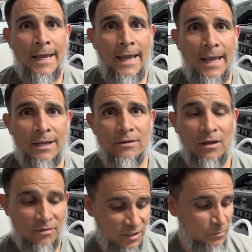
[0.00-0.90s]
And
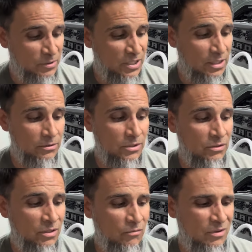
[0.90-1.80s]
this particular
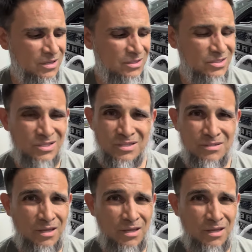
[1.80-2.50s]
unit was,